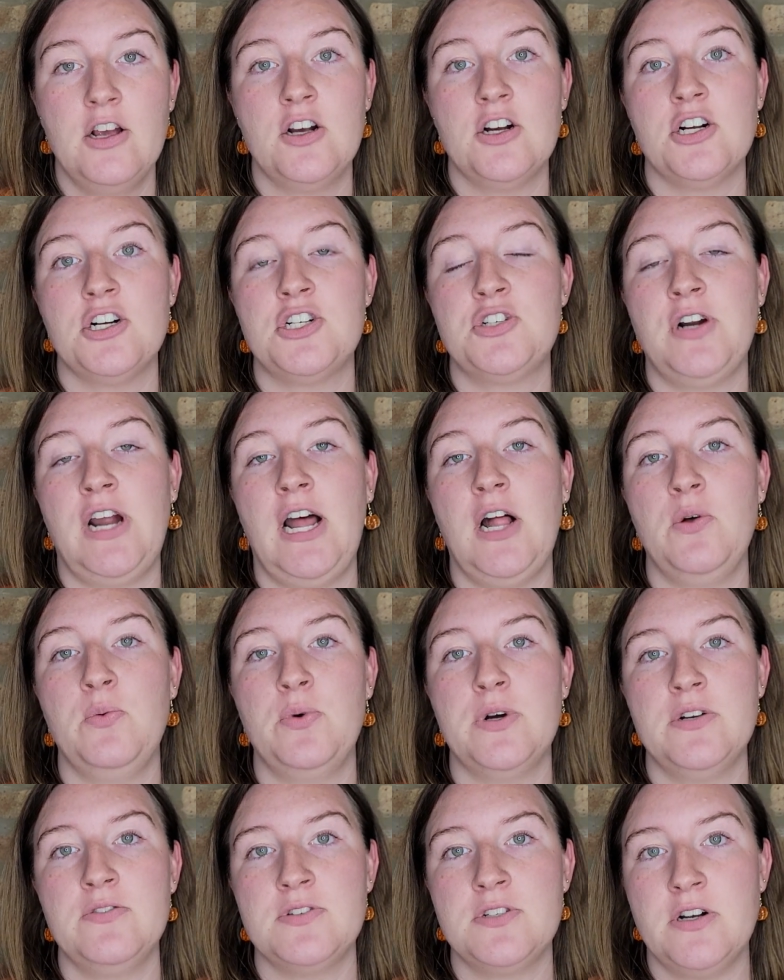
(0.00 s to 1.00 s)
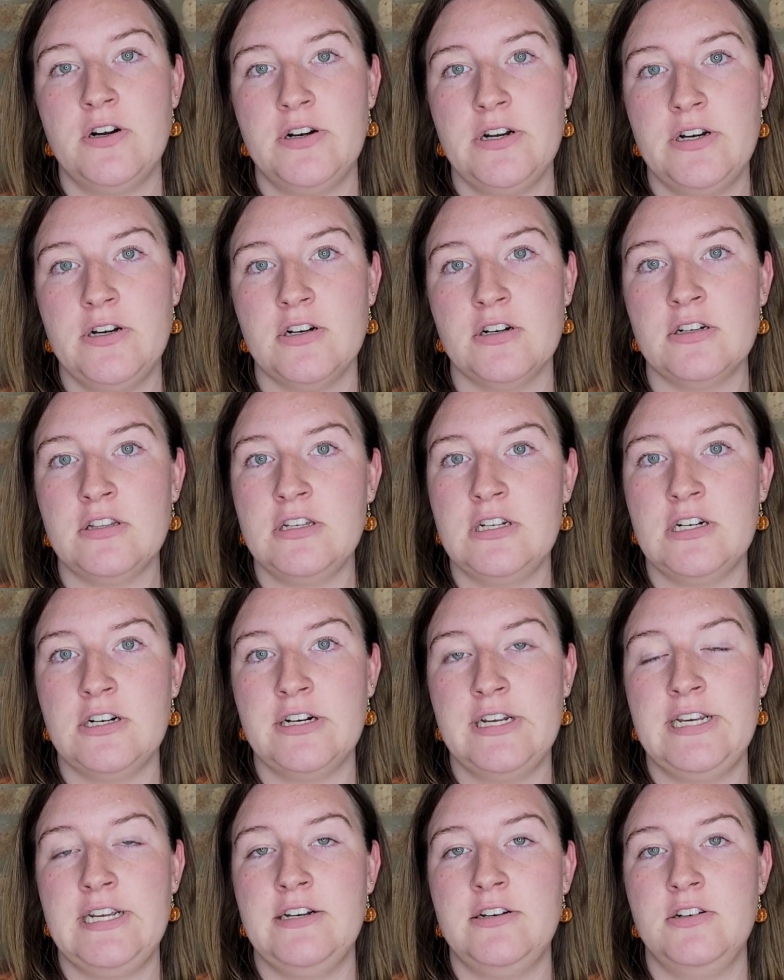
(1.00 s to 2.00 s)
Her trial would have started earlier
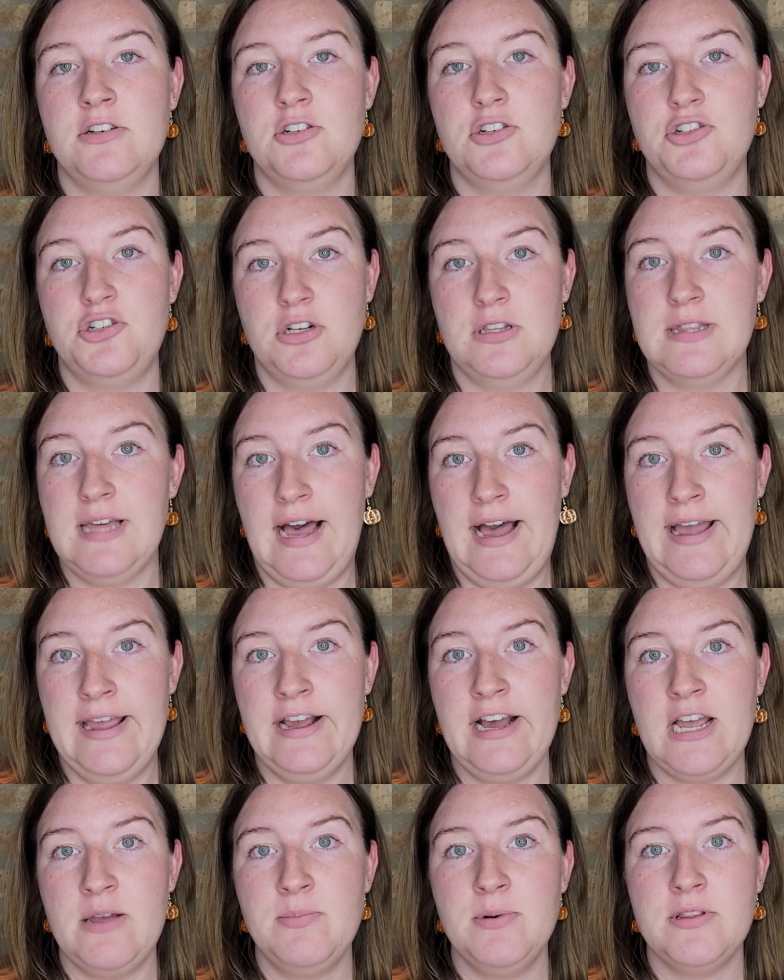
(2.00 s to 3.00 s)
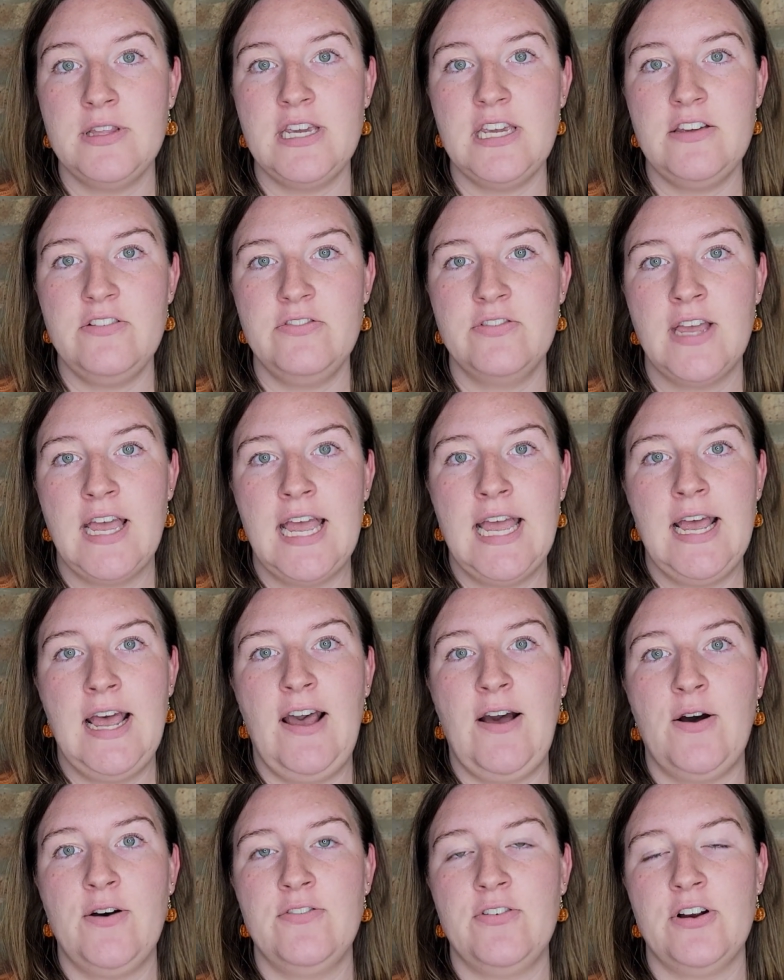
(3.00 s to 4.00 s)
in July, I believe.
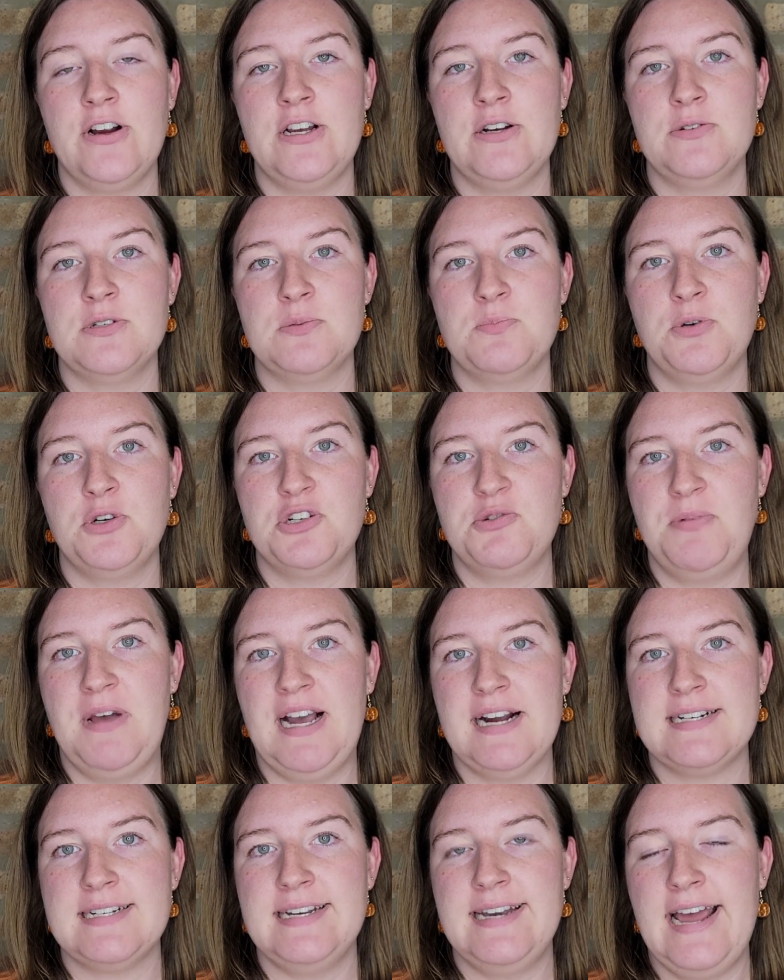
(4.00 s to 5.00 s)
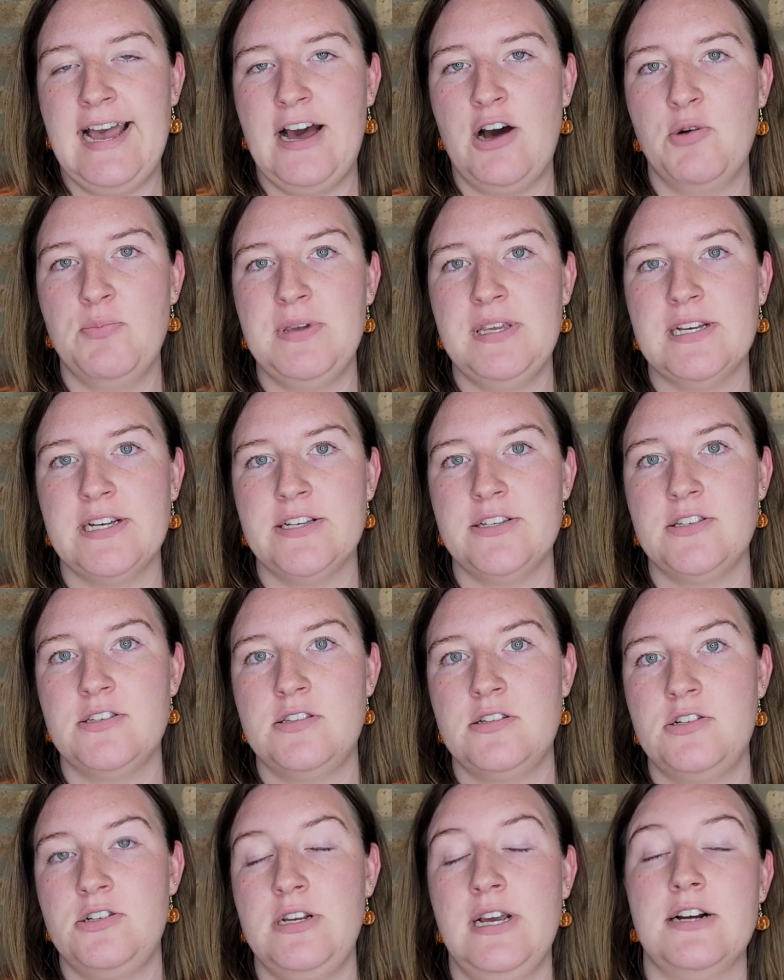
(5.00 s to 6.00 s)
However, it was pushed back to now
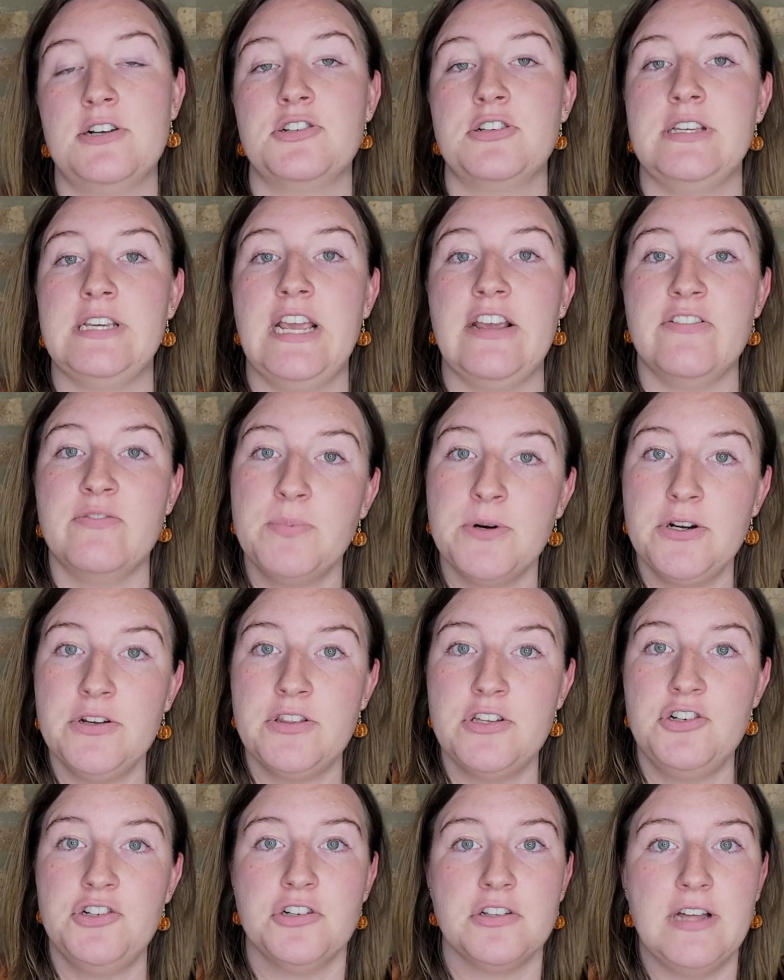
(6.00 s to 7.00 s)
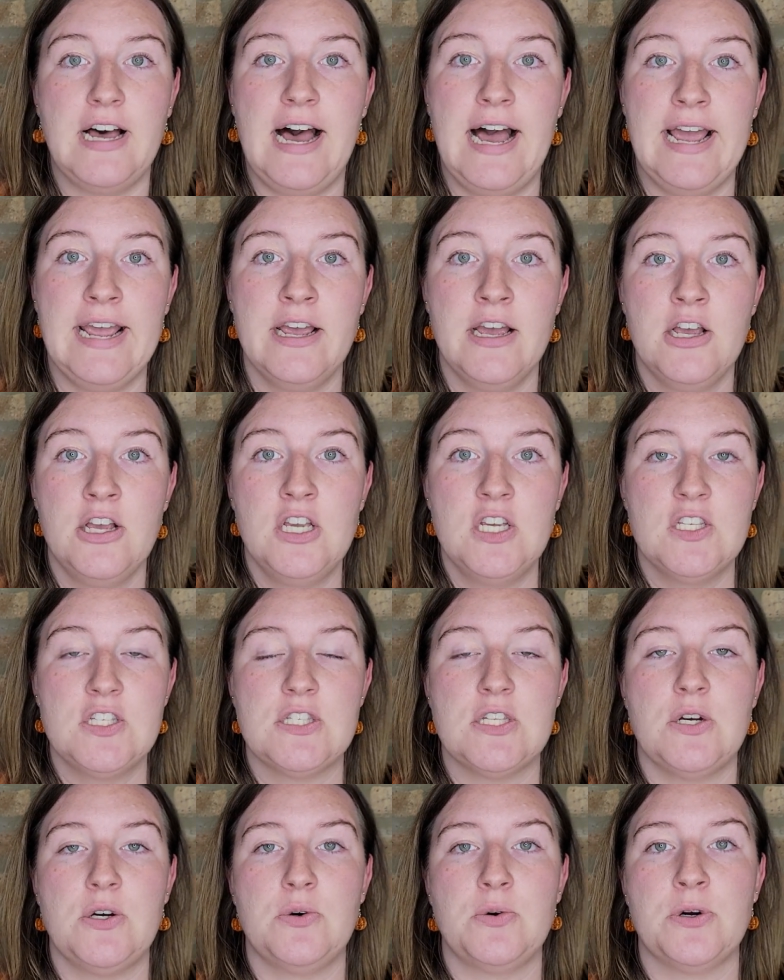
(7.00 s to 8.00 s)
because she actually gave birth in July,
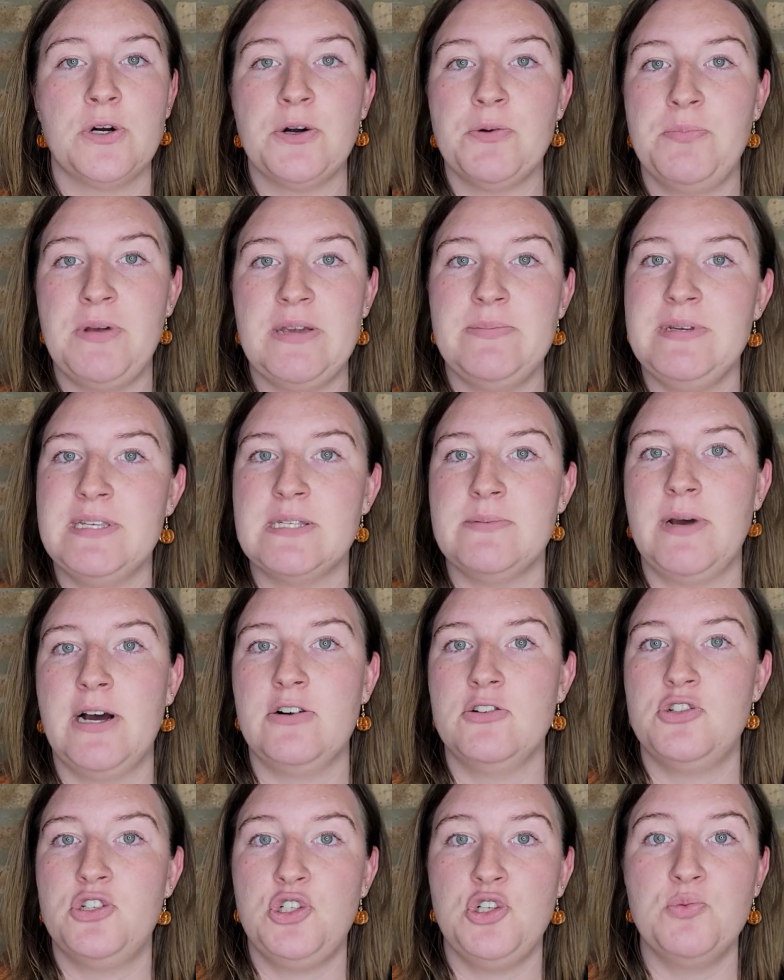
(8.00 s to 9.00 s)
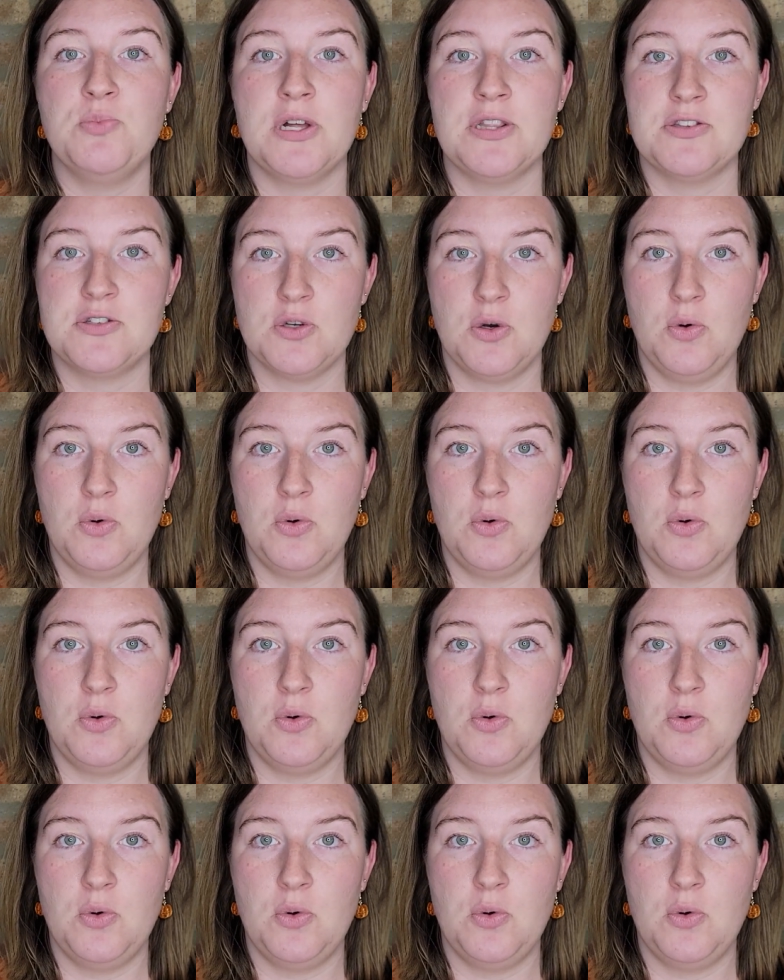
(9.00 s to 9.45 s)
so her baby's about 2 months